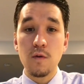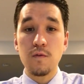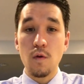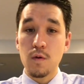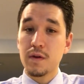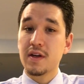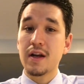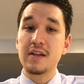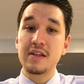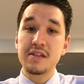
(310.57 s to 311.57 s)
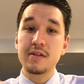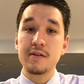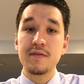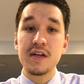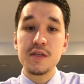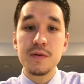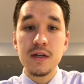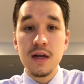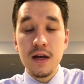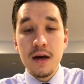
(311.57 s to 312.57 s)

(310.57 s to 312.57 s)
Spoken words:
forward with that additional investment.